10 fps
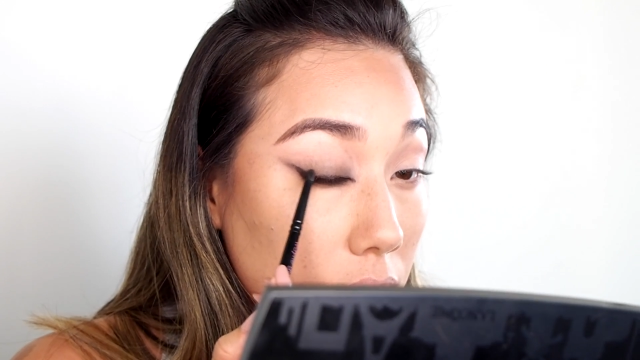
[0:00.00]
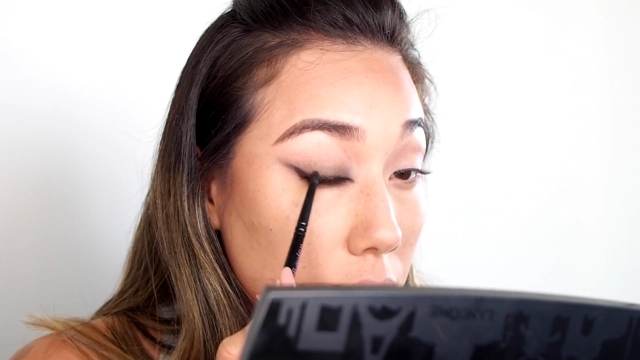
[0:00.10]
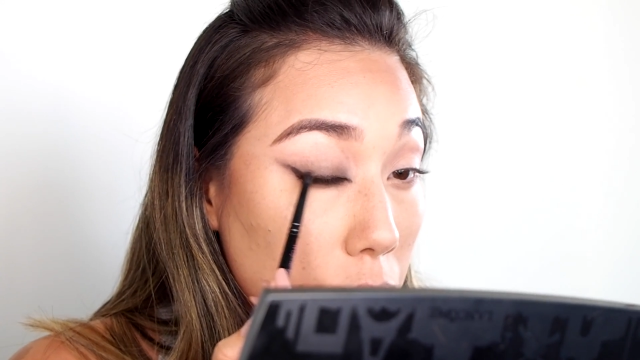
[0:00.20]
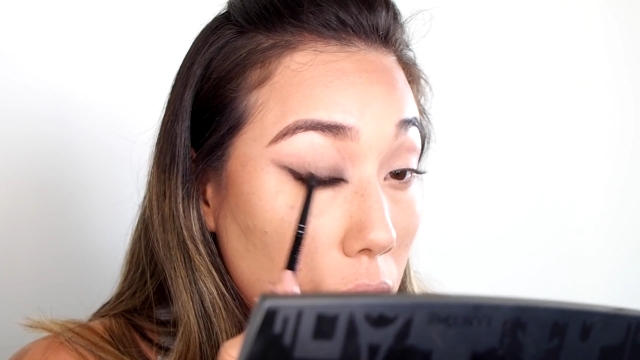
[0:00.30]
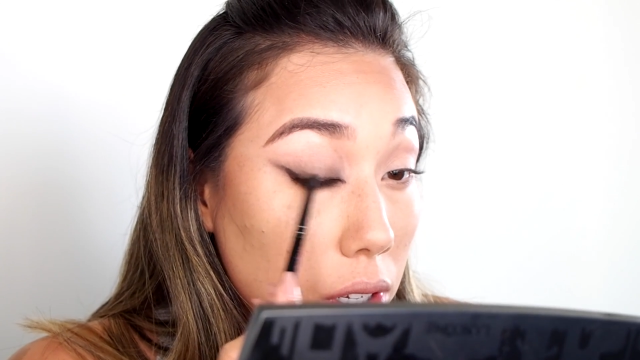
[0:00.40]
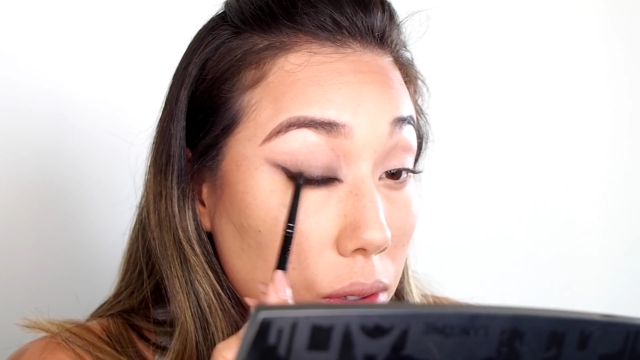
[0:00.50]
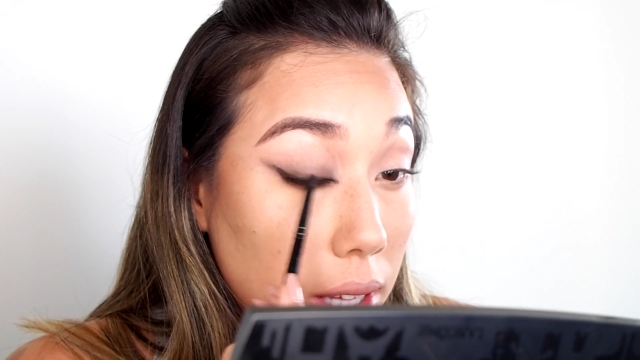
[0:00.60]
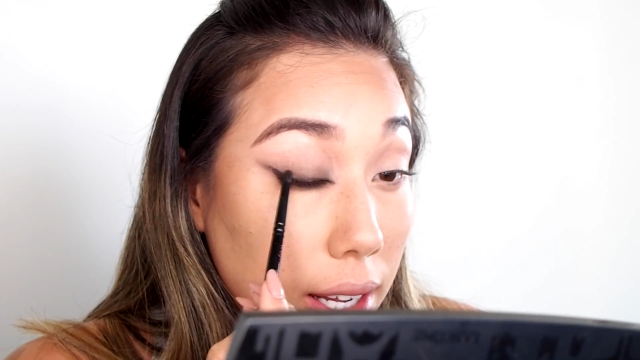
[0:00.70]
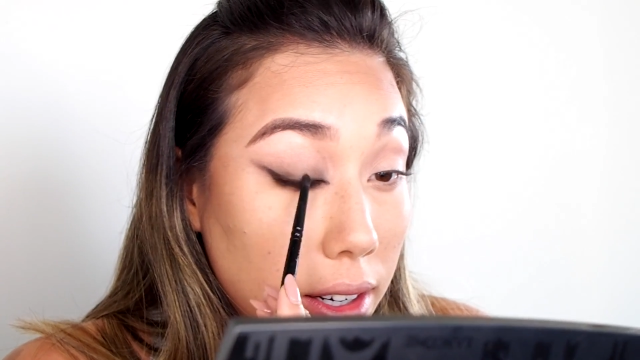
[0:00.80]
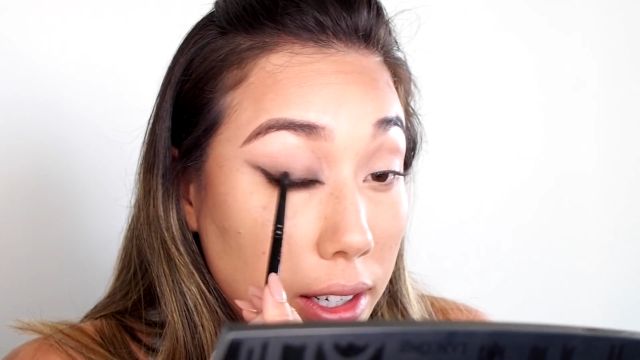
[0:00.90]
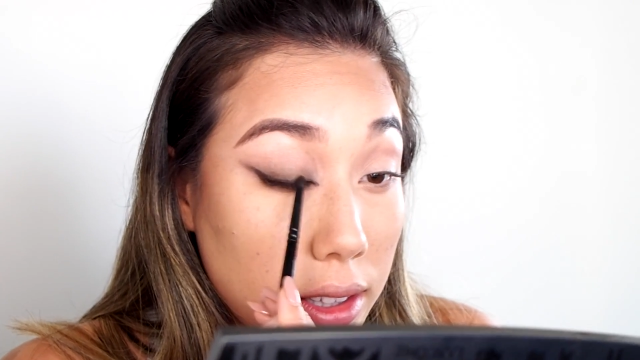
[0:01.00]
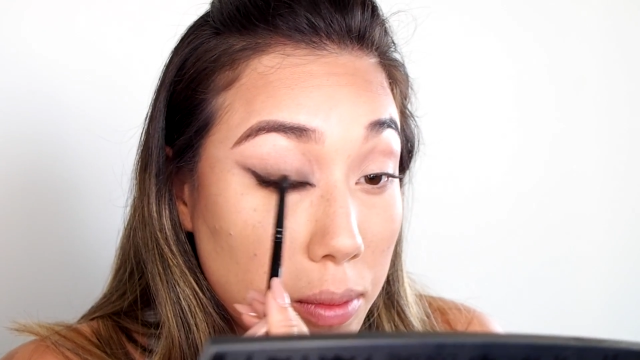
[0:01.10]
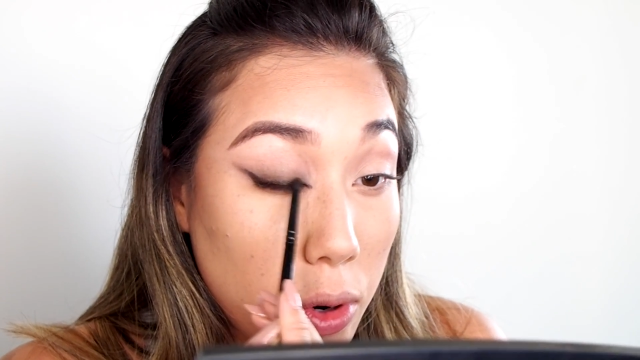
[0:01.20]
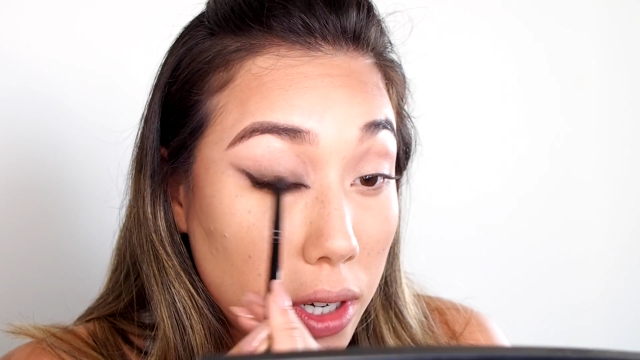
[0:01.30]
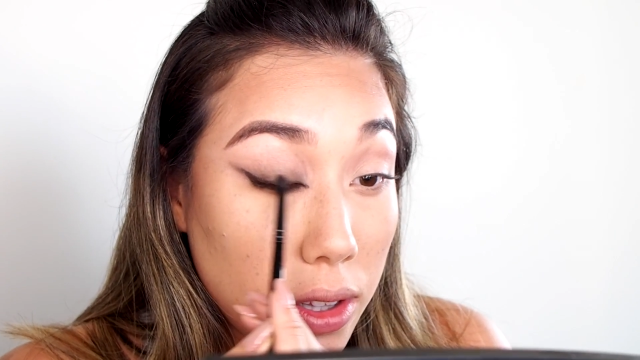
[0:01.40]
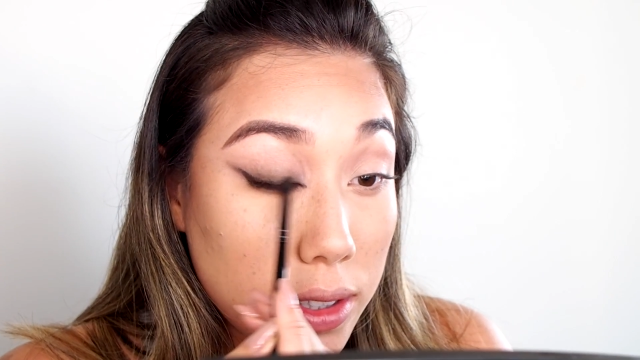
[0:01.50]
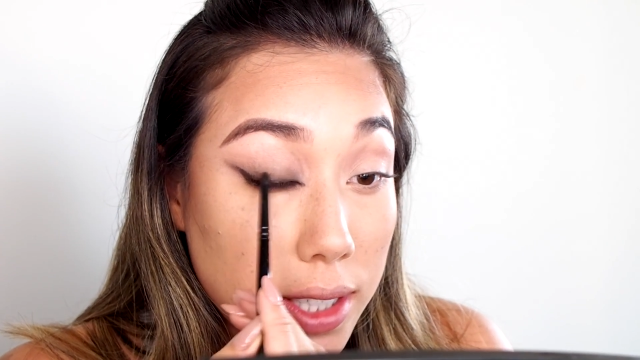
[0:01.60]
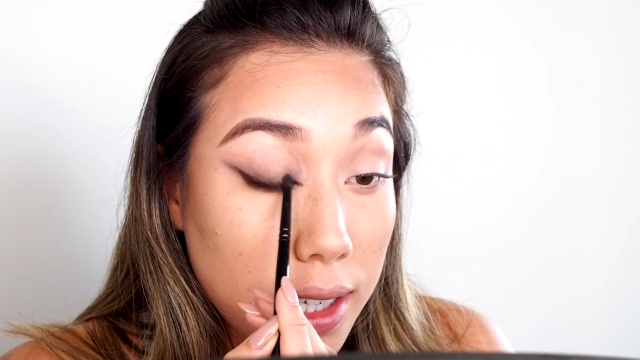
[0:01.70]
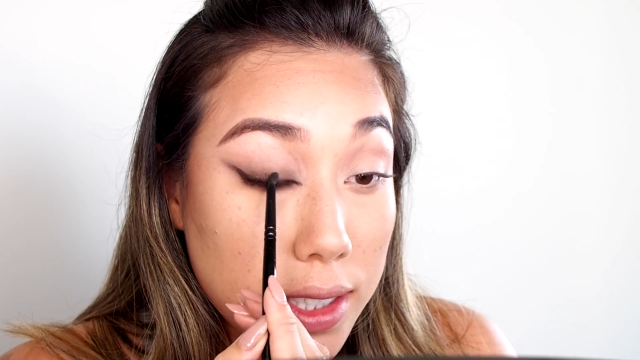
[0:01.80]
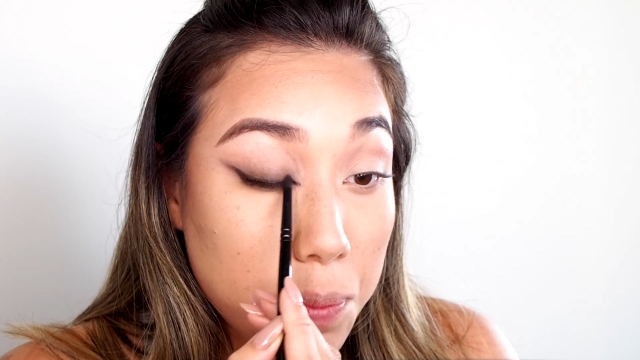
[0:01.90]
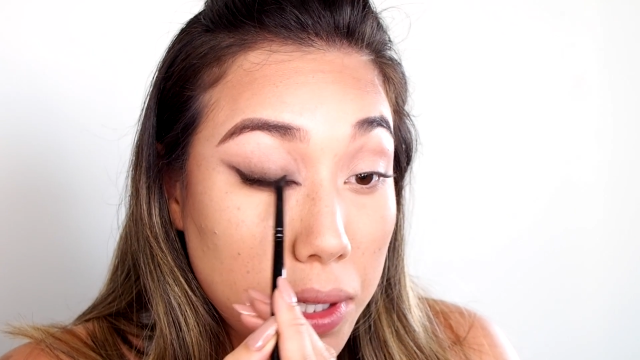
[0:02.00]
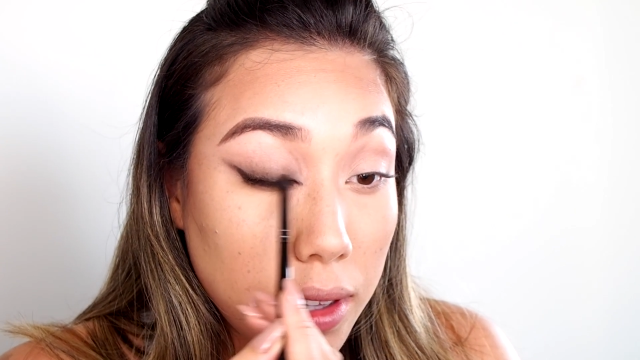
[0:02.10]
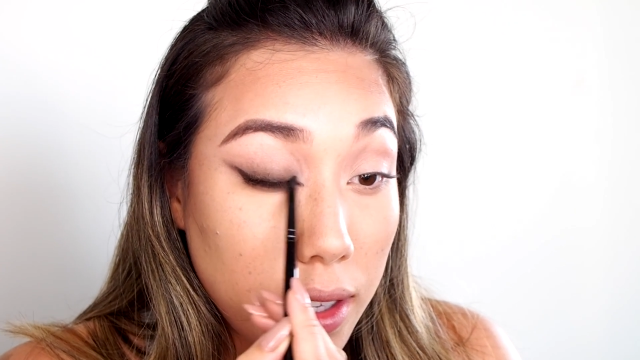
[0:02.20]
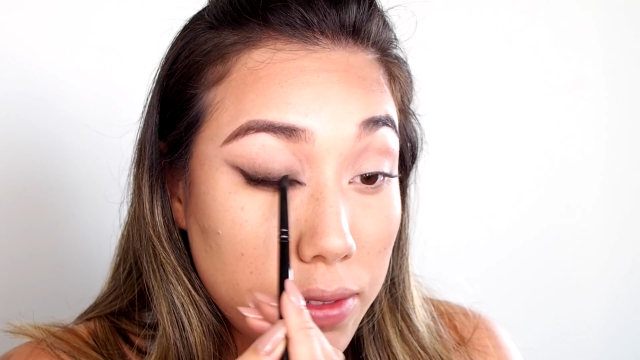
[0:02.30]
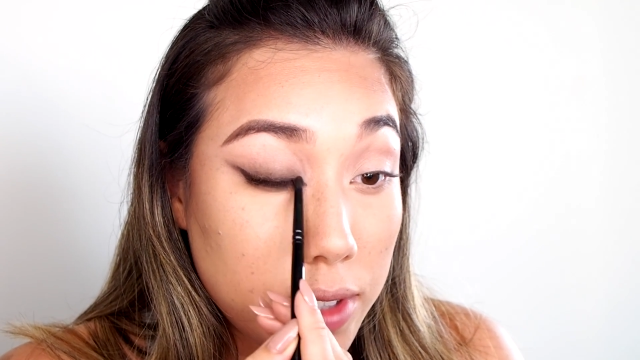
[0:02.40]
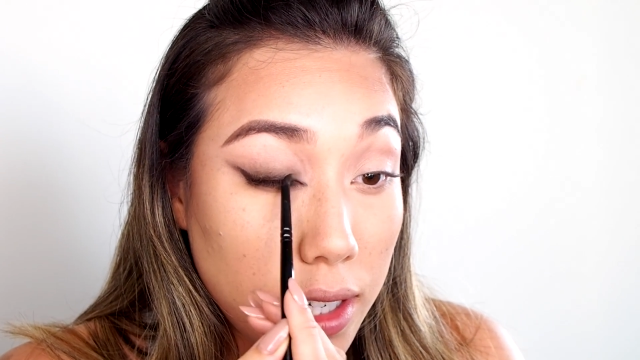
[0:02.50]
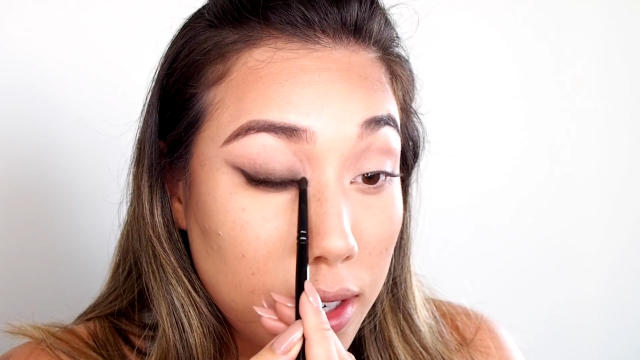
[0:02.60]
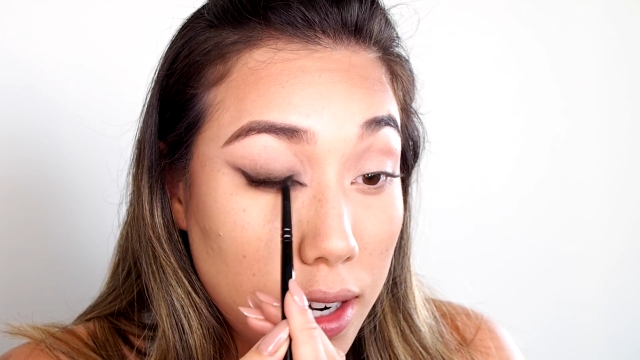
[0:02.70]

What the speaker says: The more you layer, the more it looks like it's been lived in,